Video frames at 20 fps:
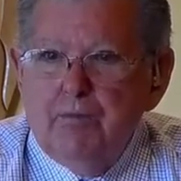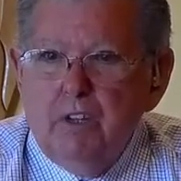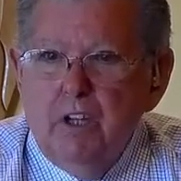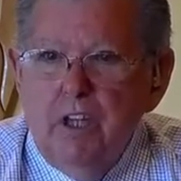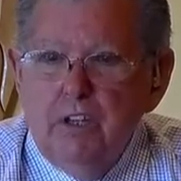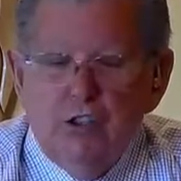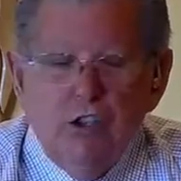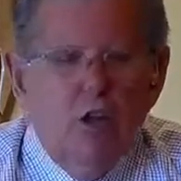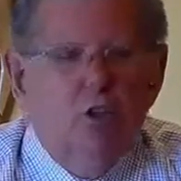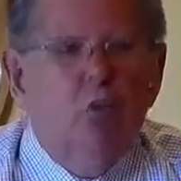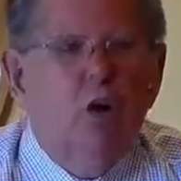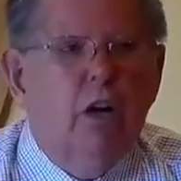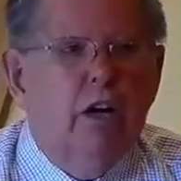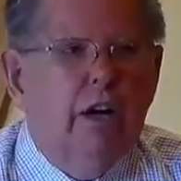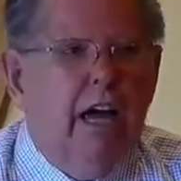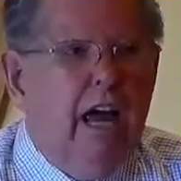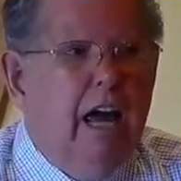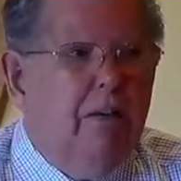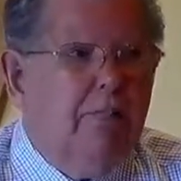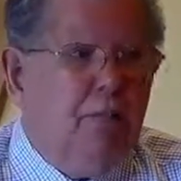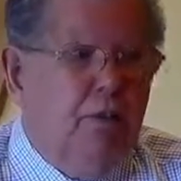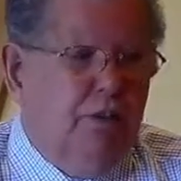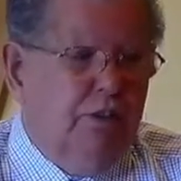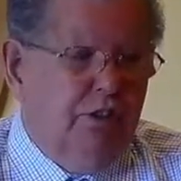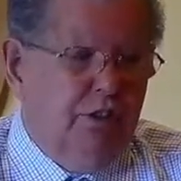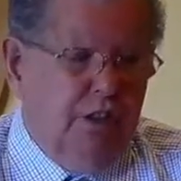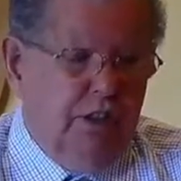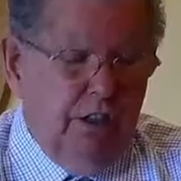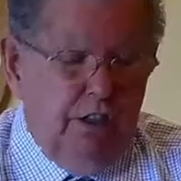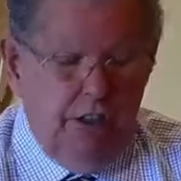And so what
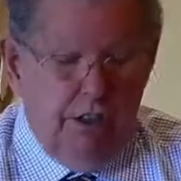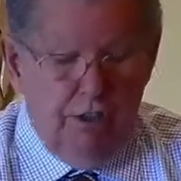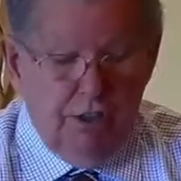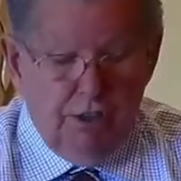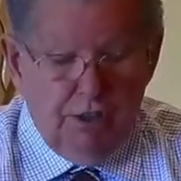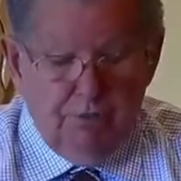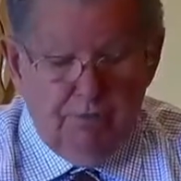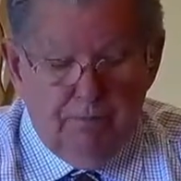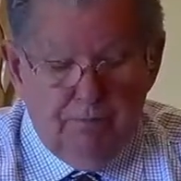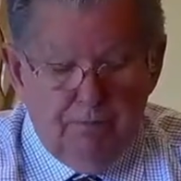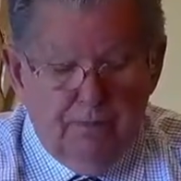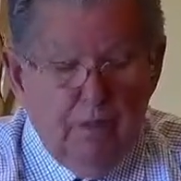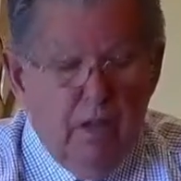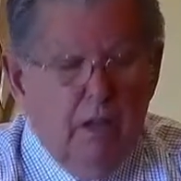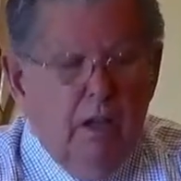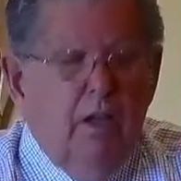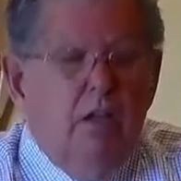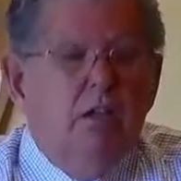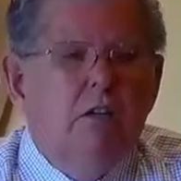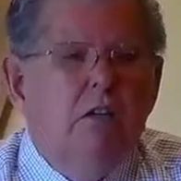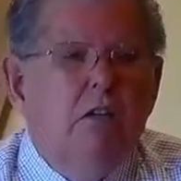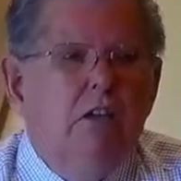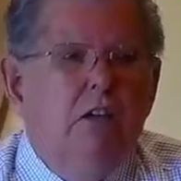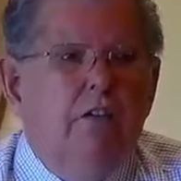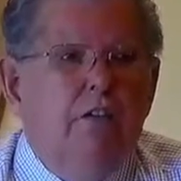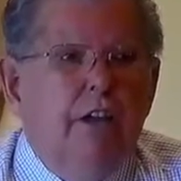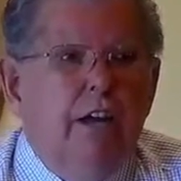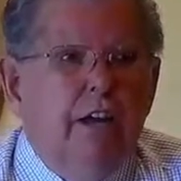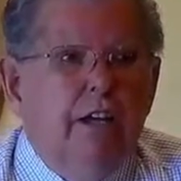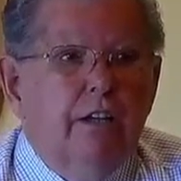happens is
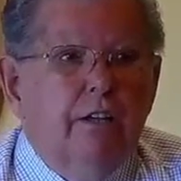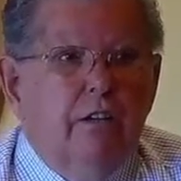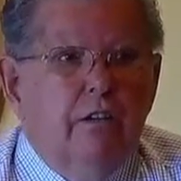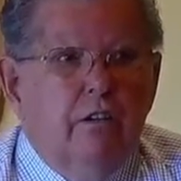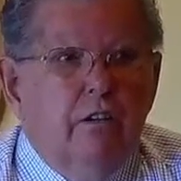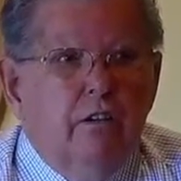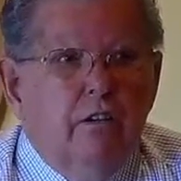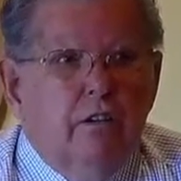that,